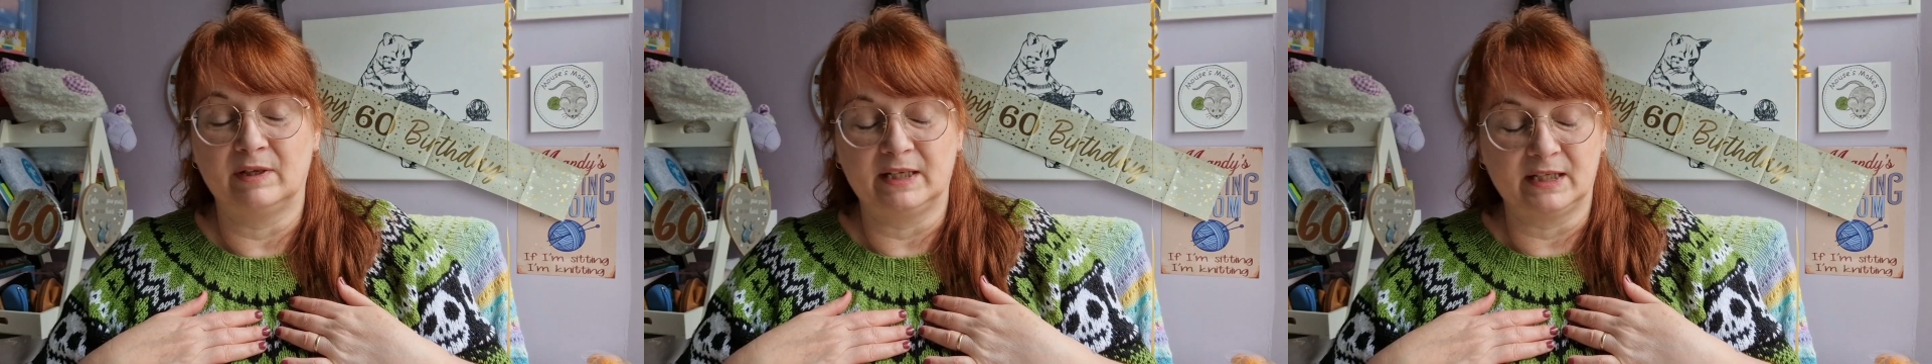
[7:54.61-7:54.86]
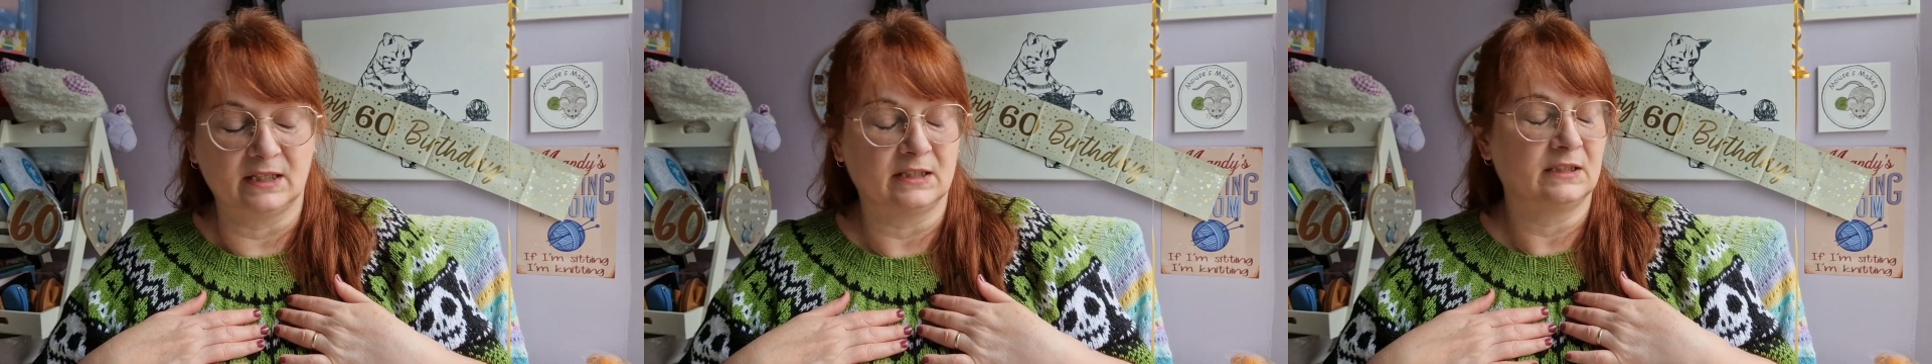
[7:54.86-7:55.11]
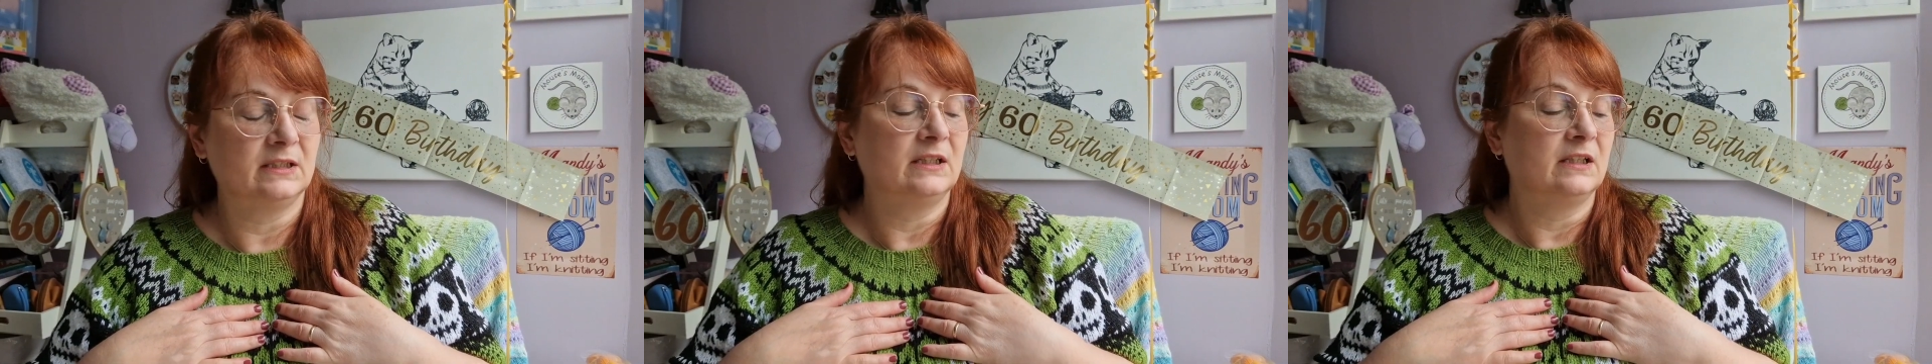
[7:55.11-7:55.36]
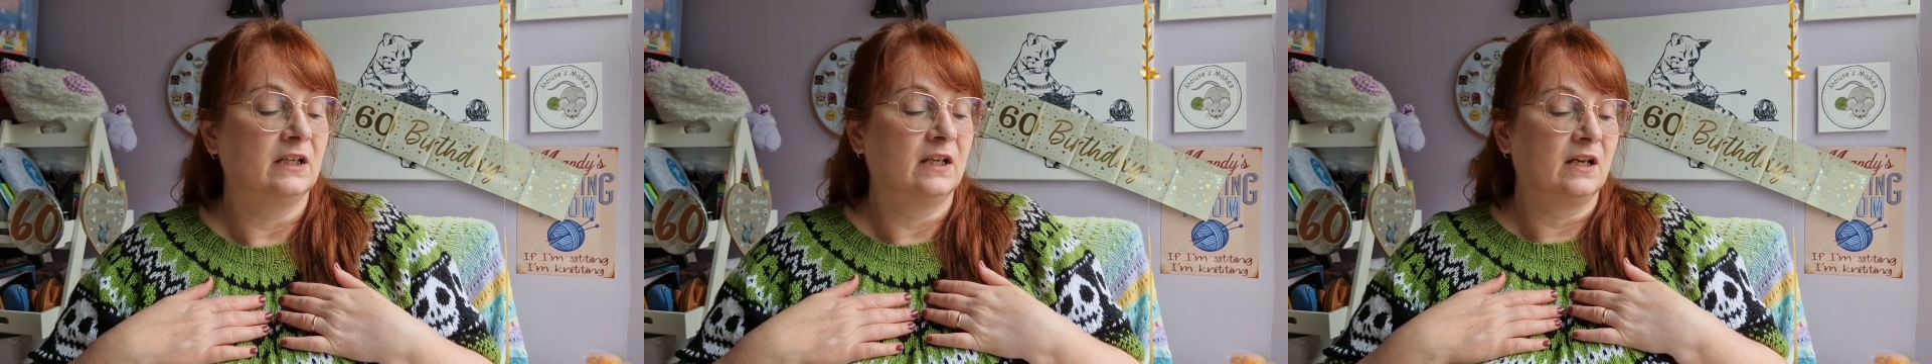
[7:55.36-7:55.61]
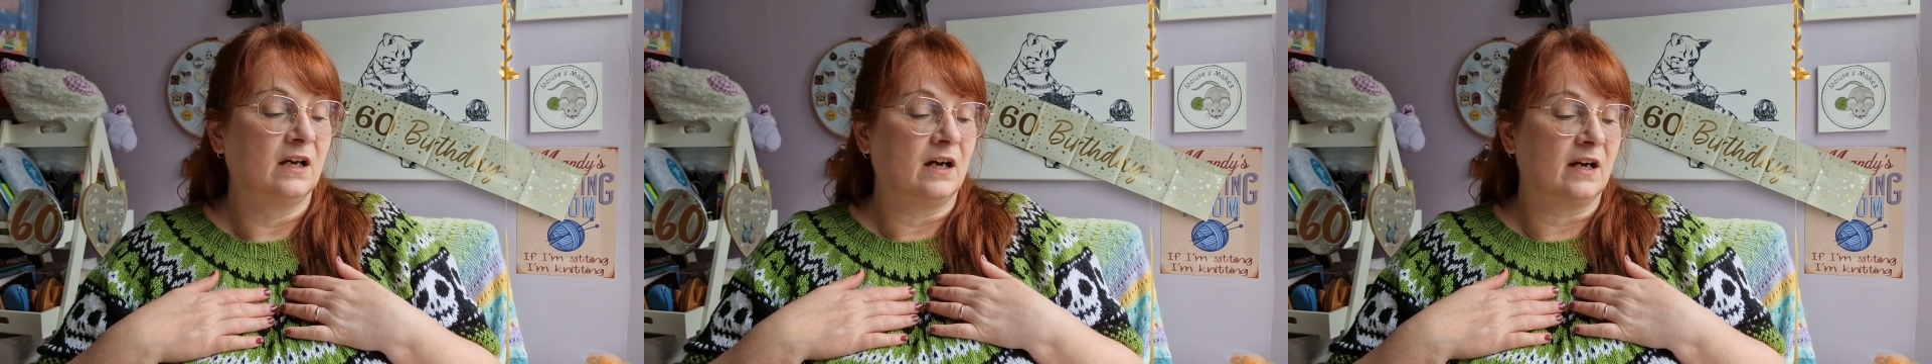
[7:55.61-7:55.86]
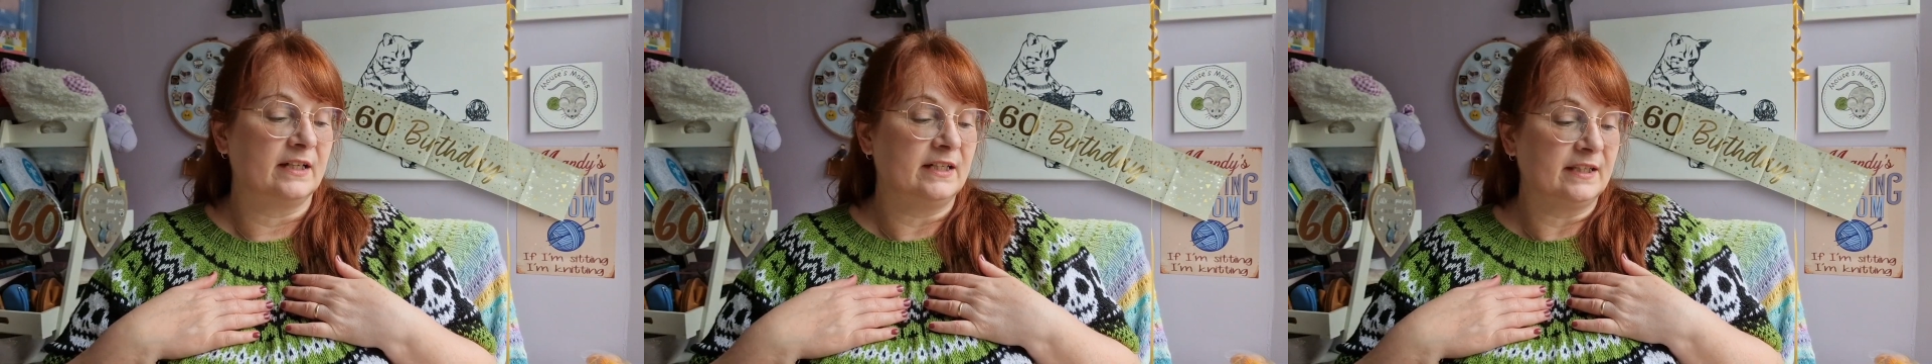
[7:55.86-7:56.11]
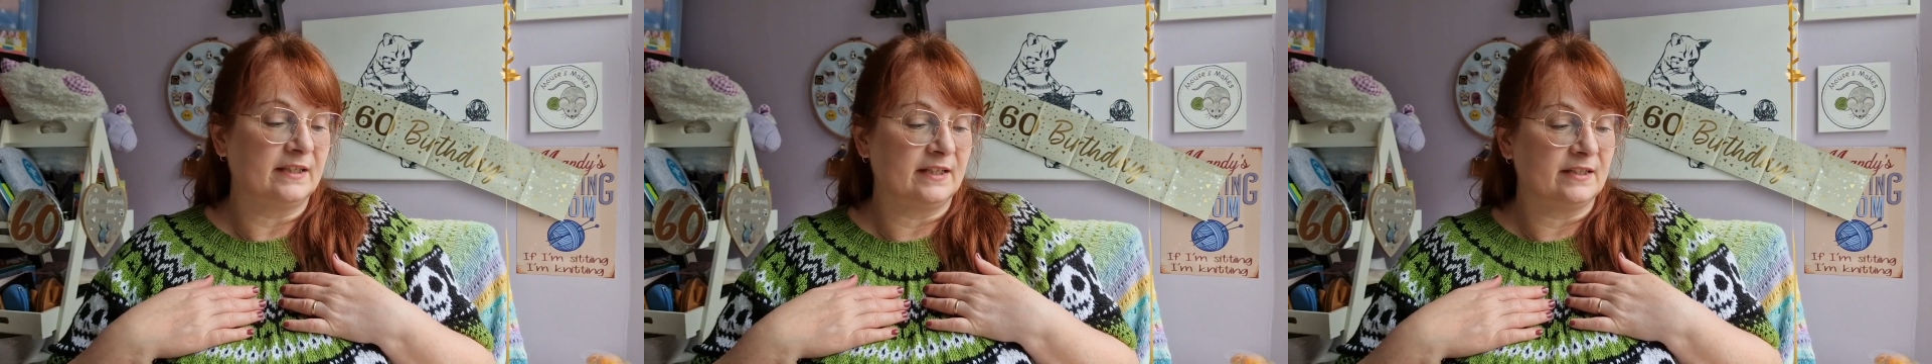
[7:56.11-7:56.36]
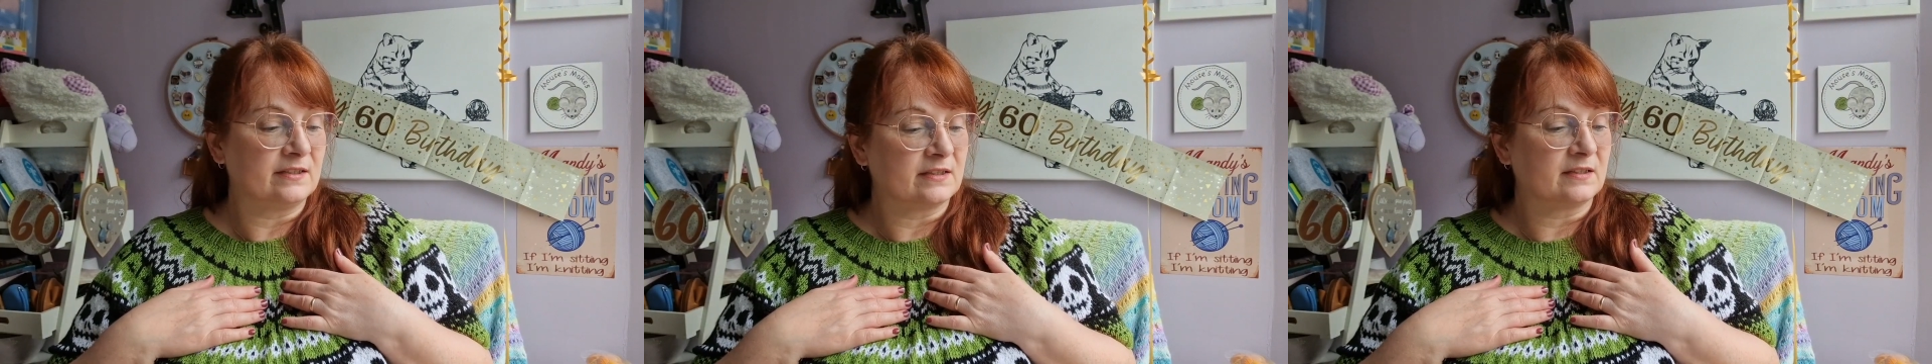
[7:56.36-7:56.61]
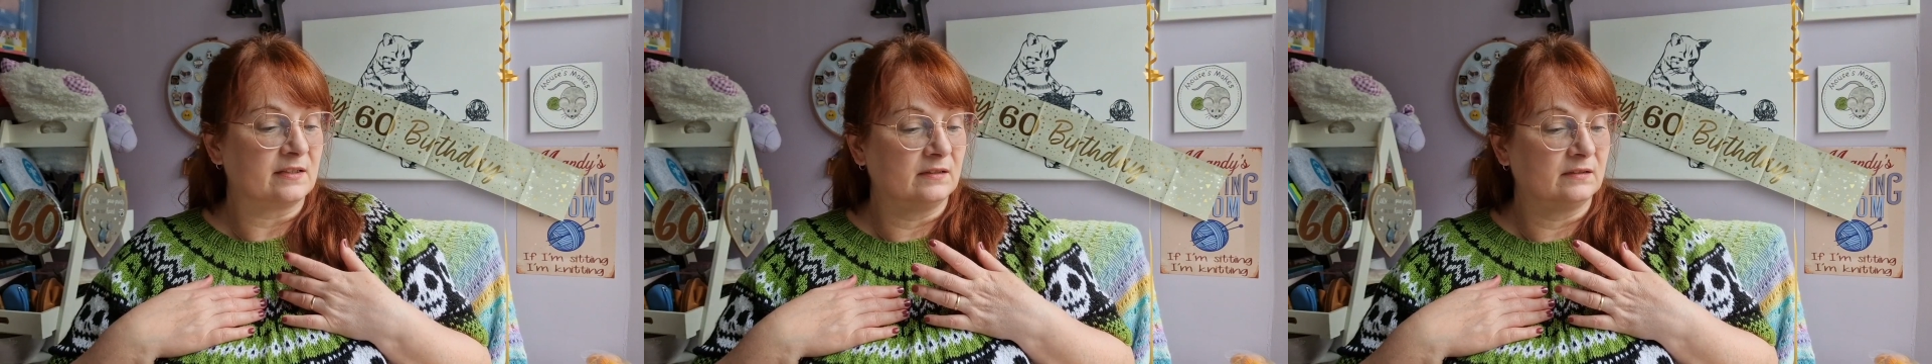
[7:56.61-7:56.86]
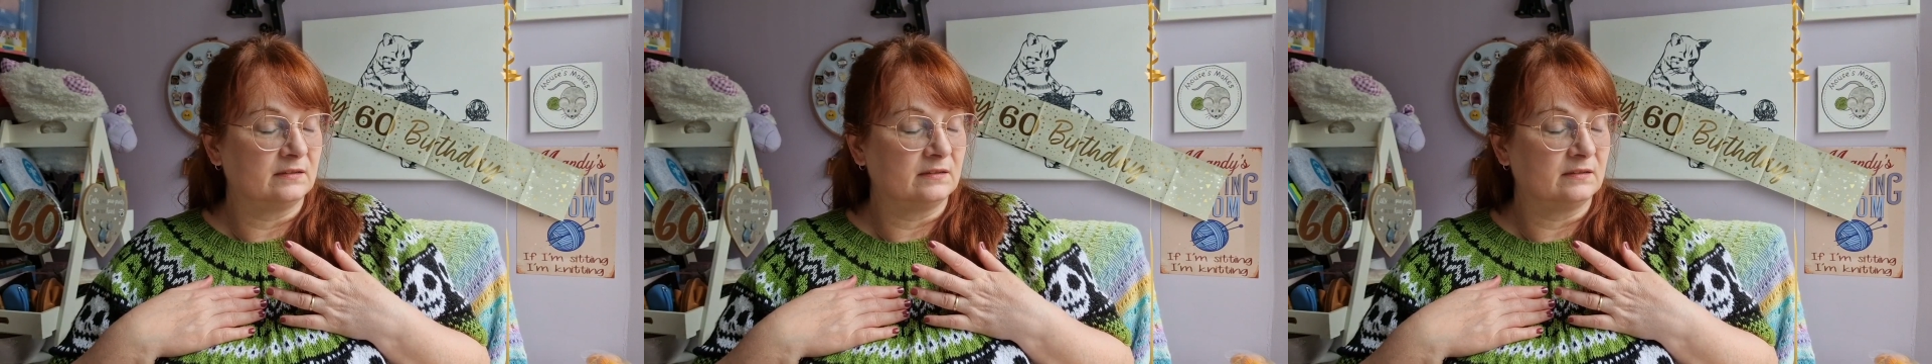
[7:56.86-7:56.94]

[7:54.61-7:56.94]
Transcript: Regan. I knit this